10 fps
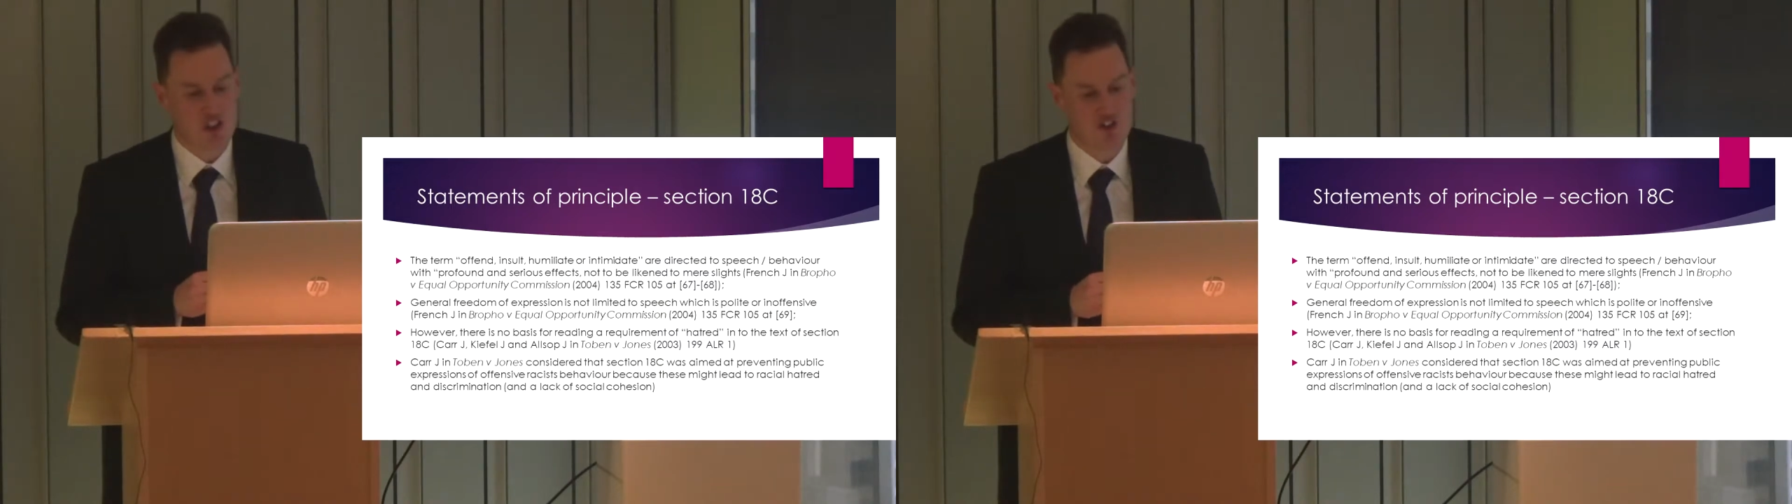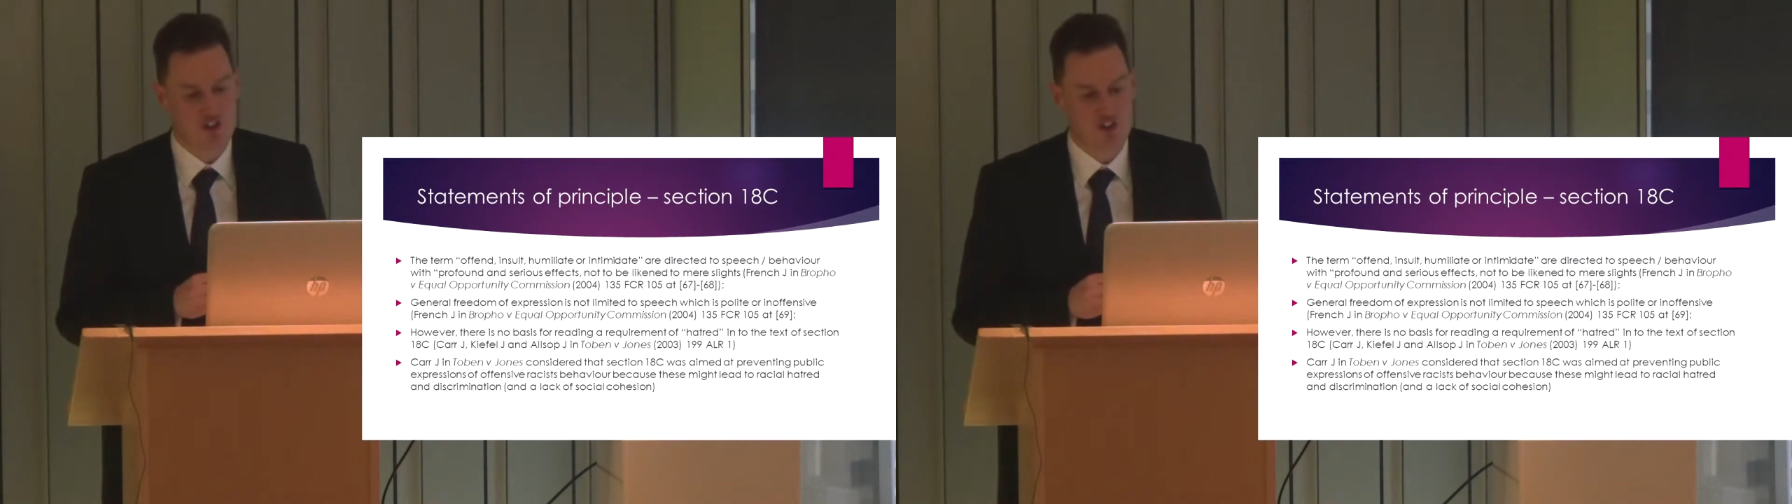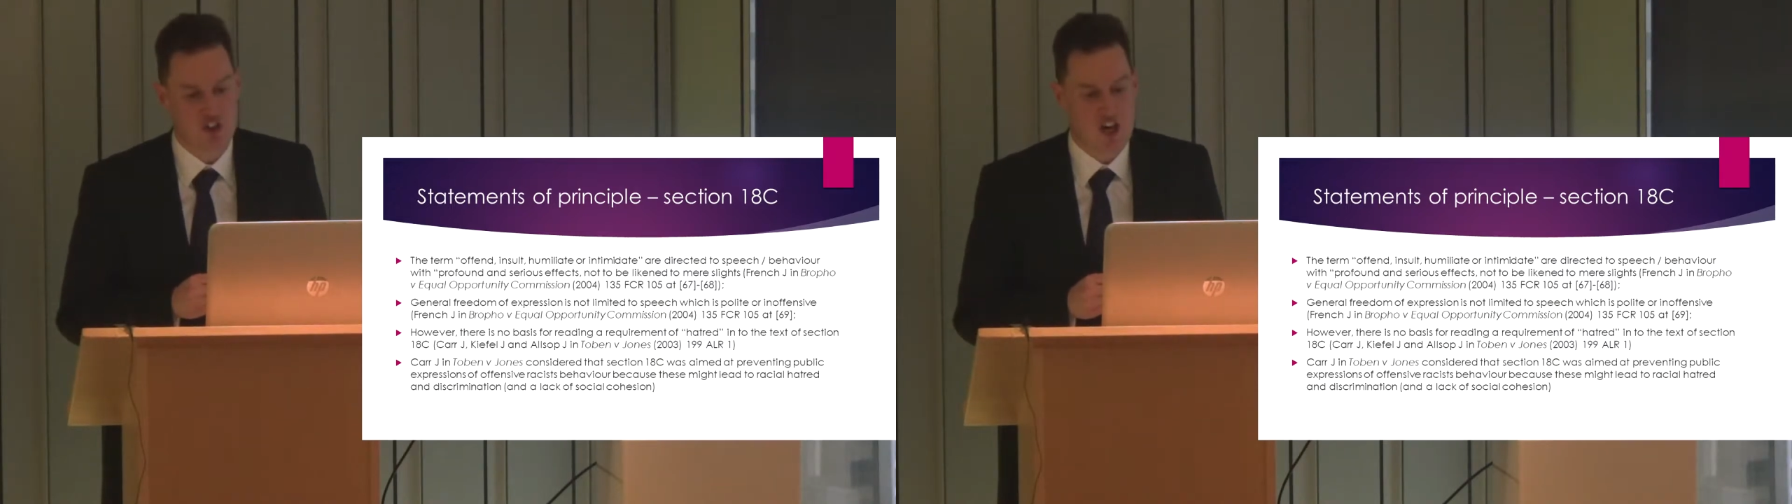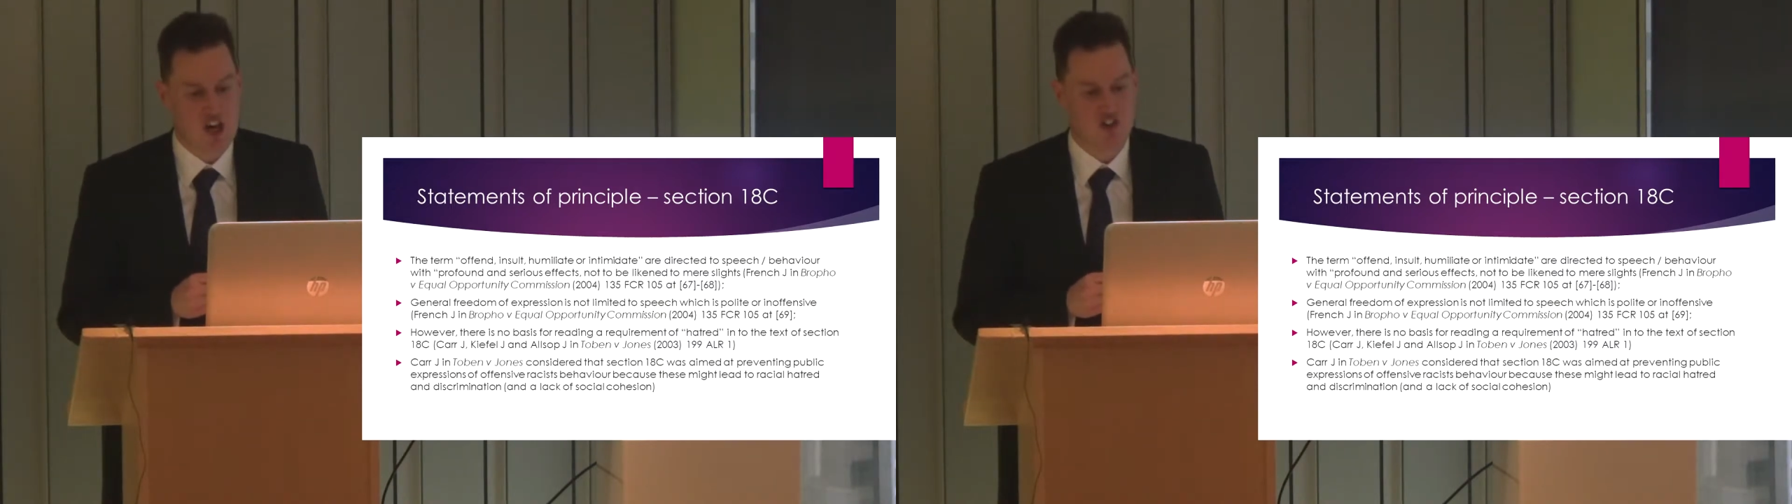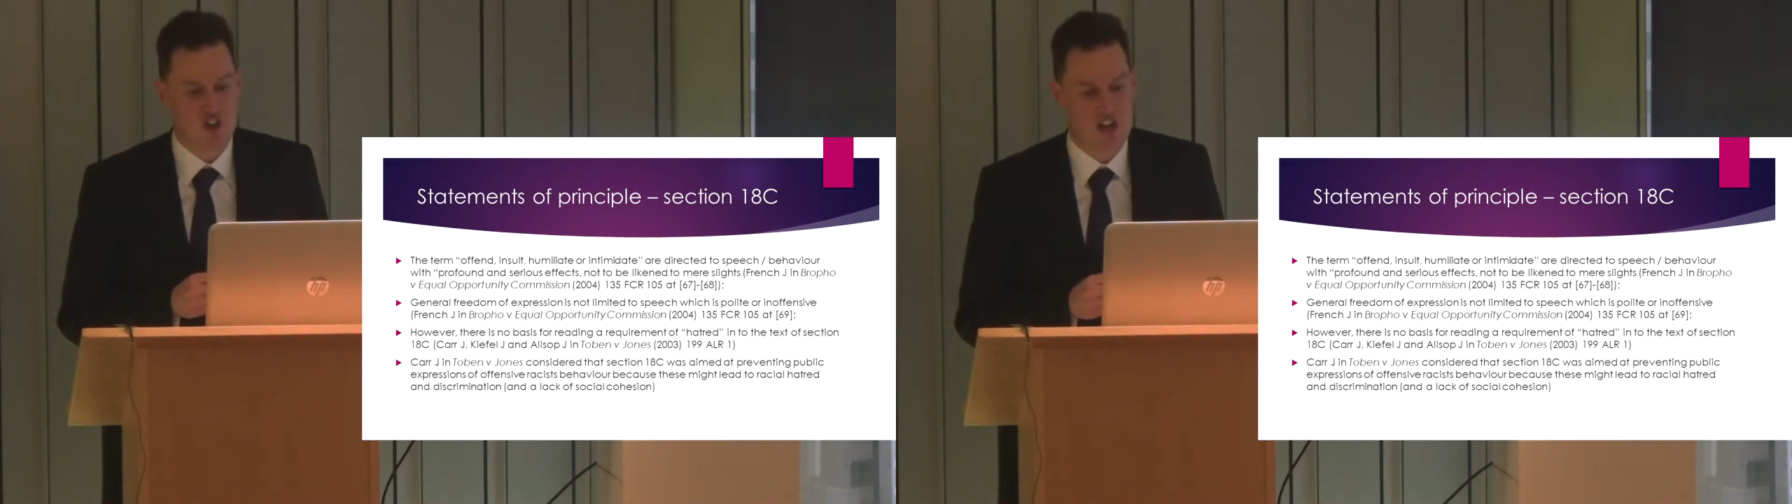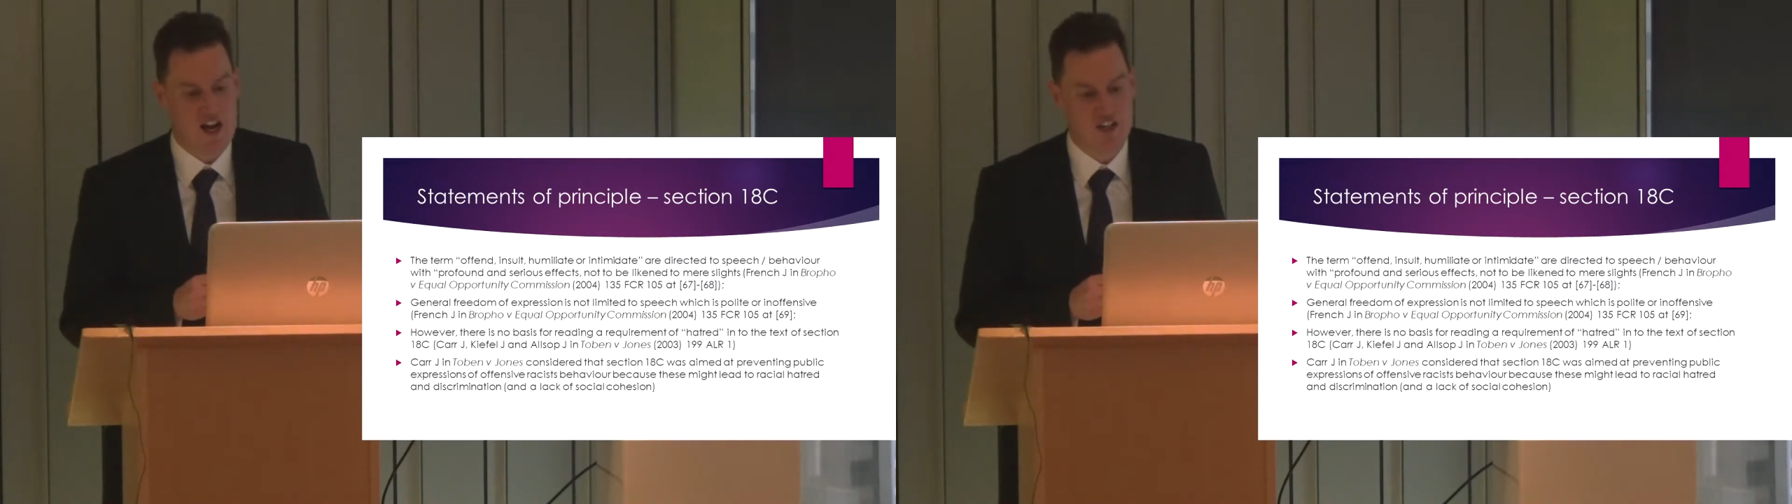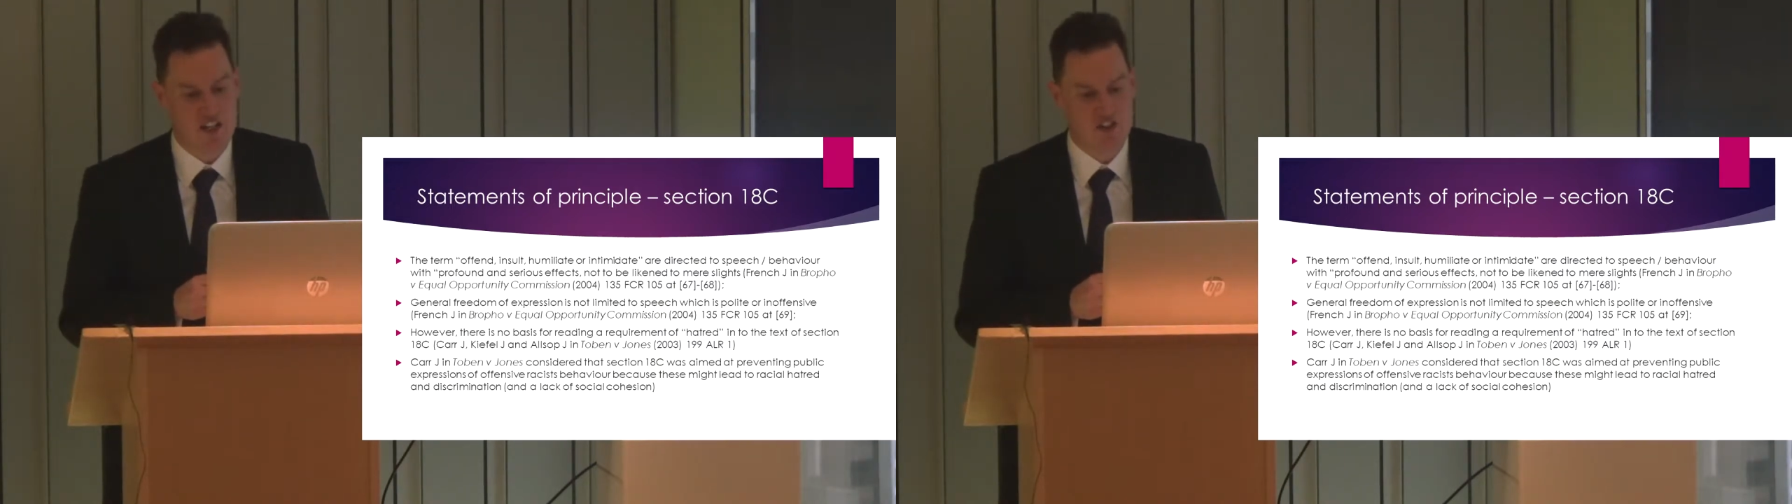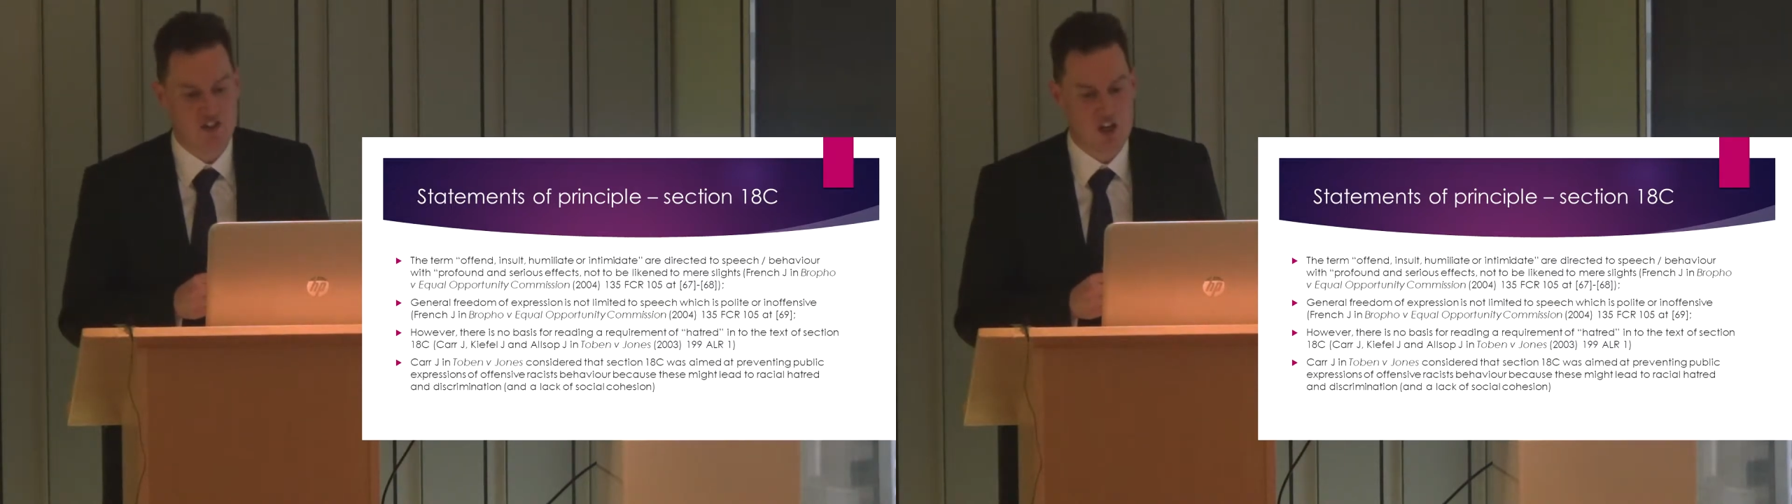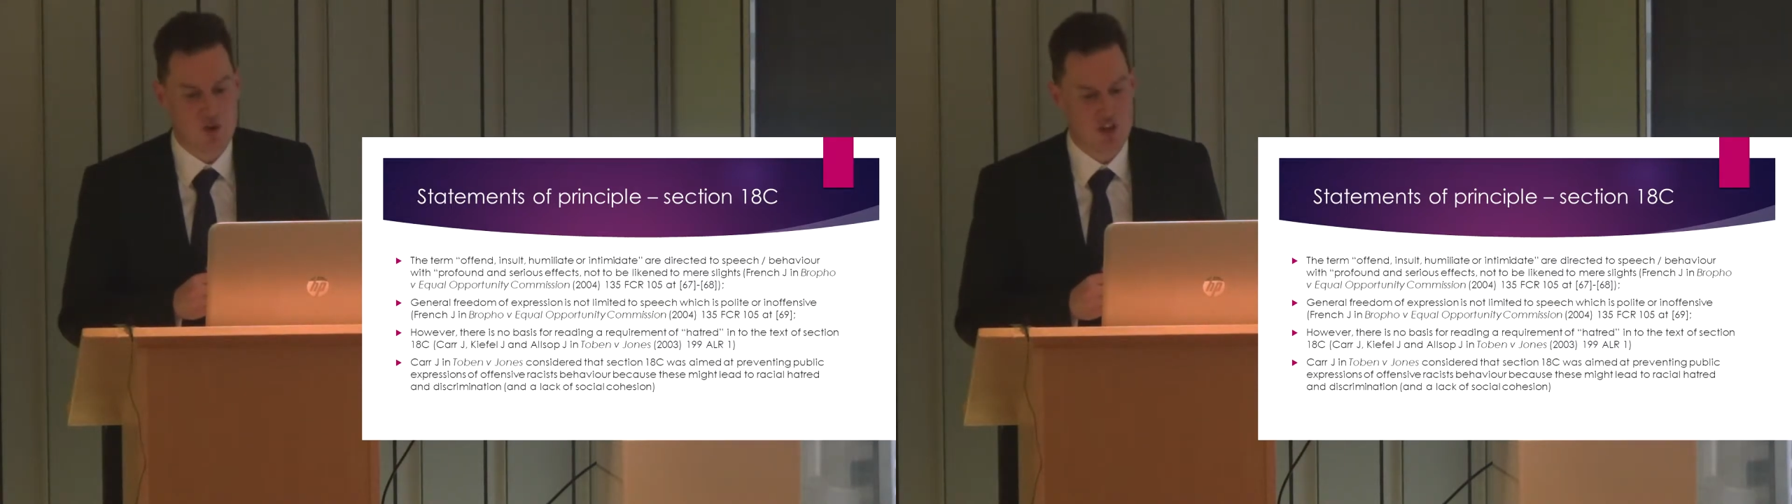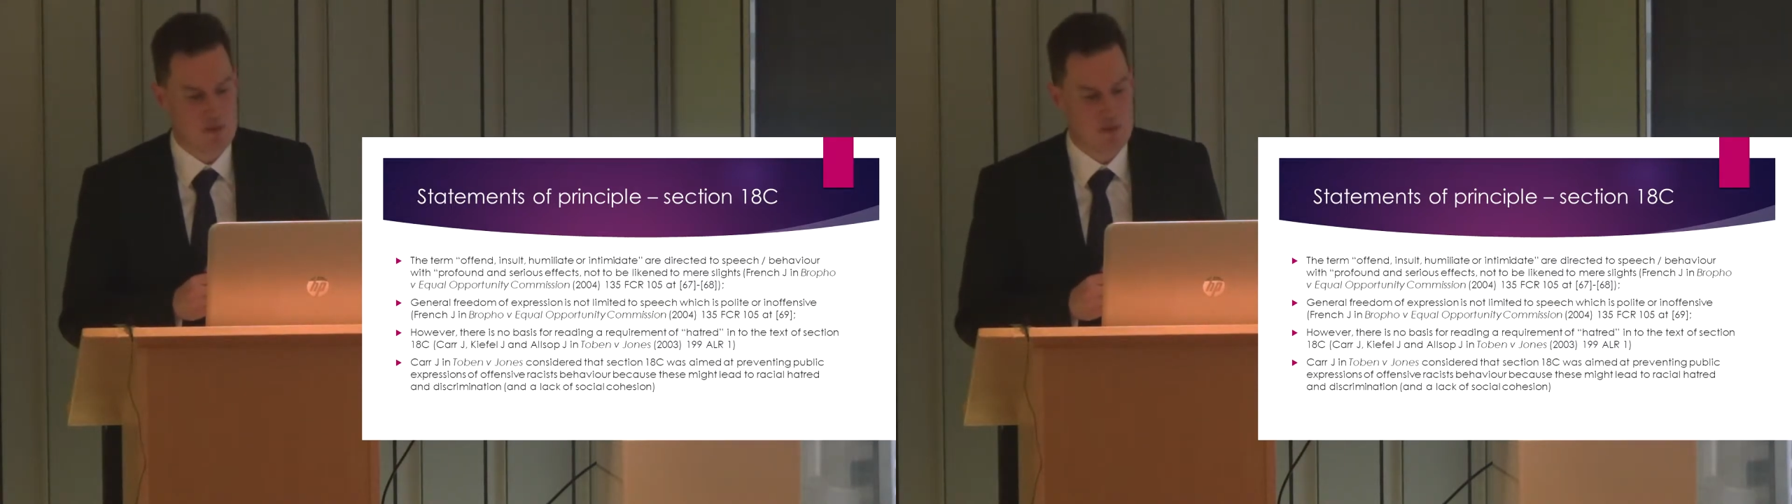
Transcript: Justice Clarke said 18C was